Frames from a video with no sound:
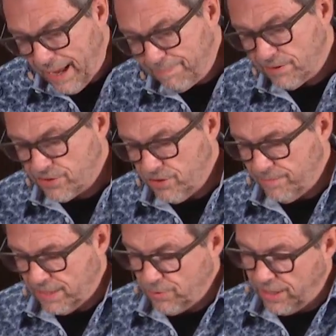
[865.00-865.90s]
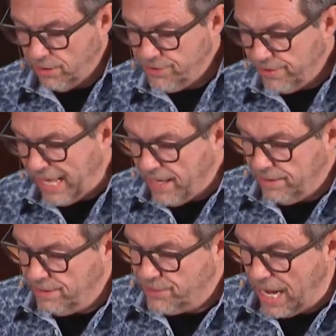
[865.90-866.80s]
happens to him as we go to the
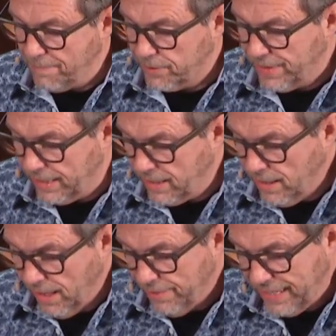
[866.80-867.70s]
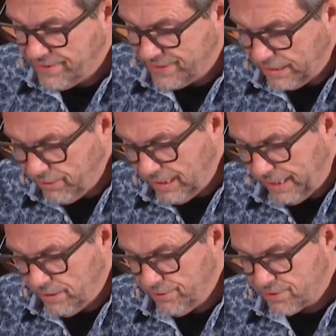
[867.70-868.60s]
end of the chapter. Then they
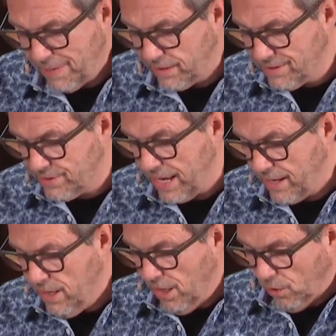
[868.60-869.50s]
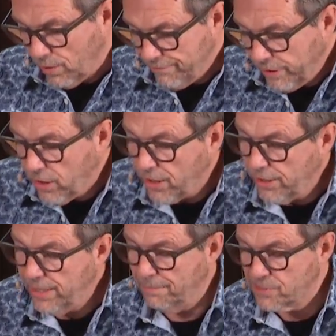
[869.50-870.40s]
secretly induced men to say, we have
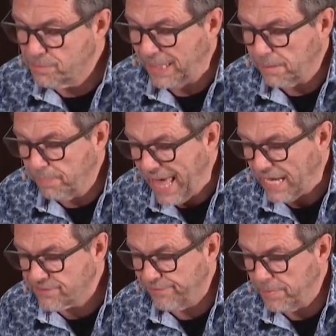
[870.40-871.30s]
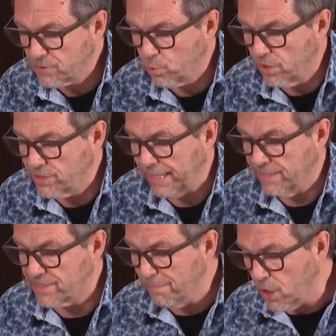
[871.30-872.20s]
heard him speak blasphemous words
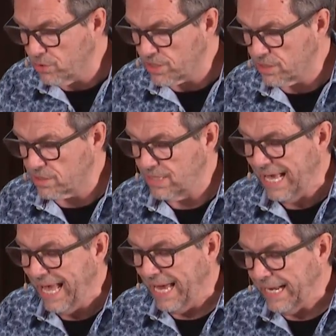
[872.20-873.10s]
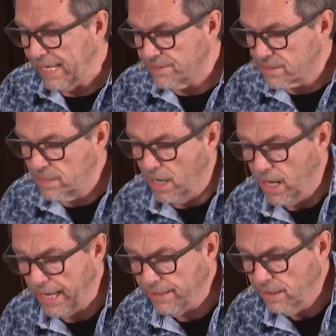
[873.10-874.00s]
against Moses and against
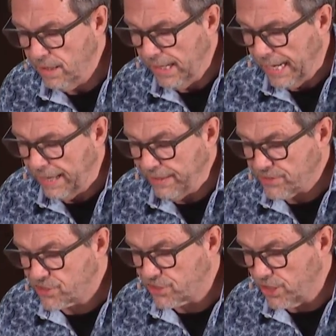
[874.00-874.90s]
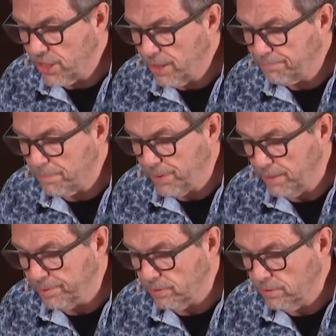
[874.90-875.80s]
God. And they stirred up the
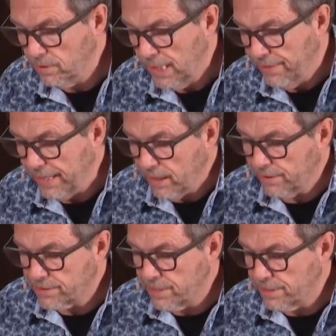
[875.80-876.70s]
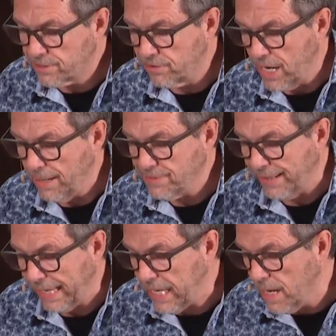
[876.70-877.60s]
people, the elders and the scribes,
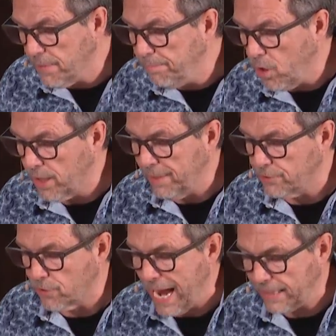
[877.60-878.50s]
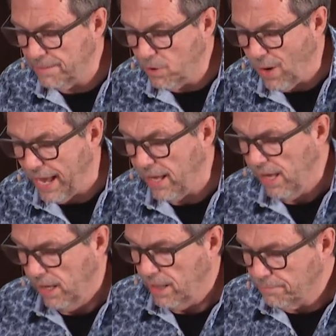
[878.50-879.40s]
and they came upon him and dragged him away
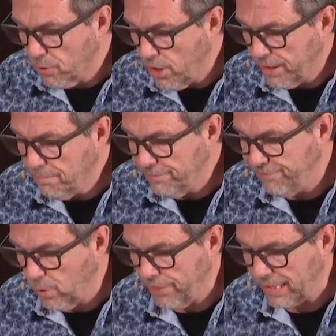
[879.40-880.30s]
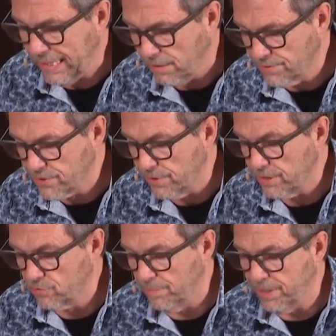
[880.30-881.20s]
and brought him before the council.
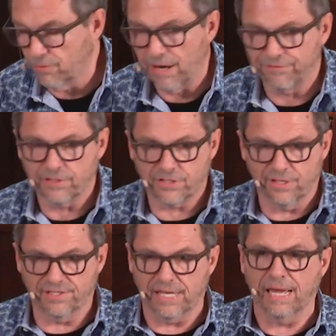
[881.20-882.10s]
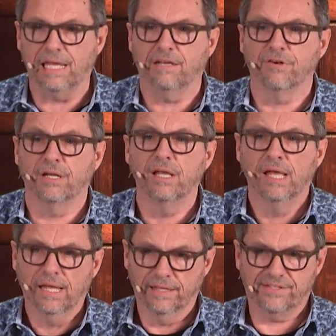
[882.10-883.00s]
This would be a reference to the Sanhedrin,
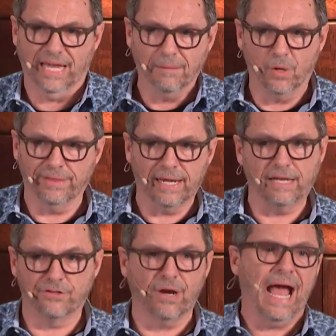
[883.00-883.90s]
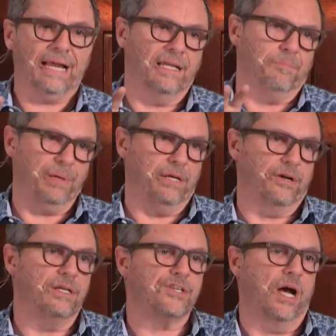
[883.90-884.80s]
the same one that had dragged in
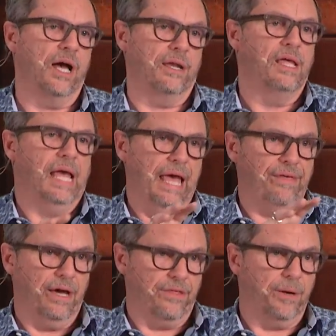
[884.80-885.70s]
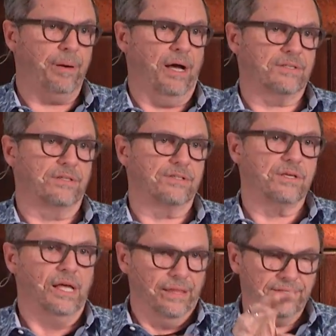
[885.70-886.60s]
Peter and John and the other
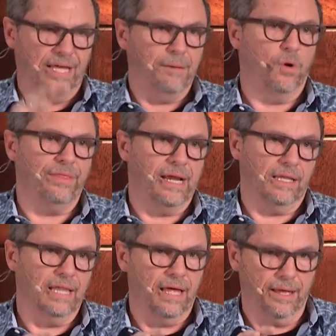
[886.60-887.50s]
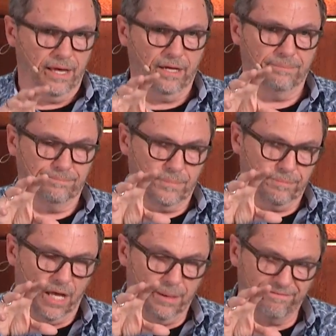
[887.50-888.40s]
apostles, the same one that
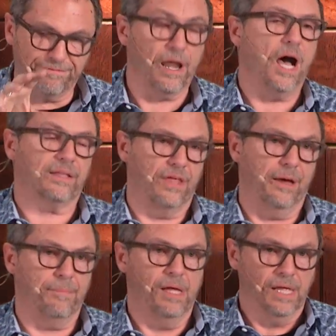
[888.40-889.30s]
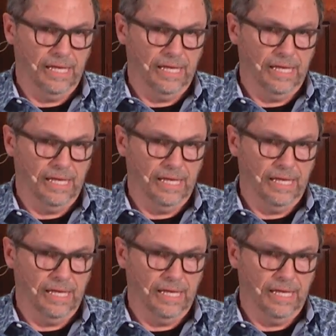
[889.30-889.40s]
had flogged them,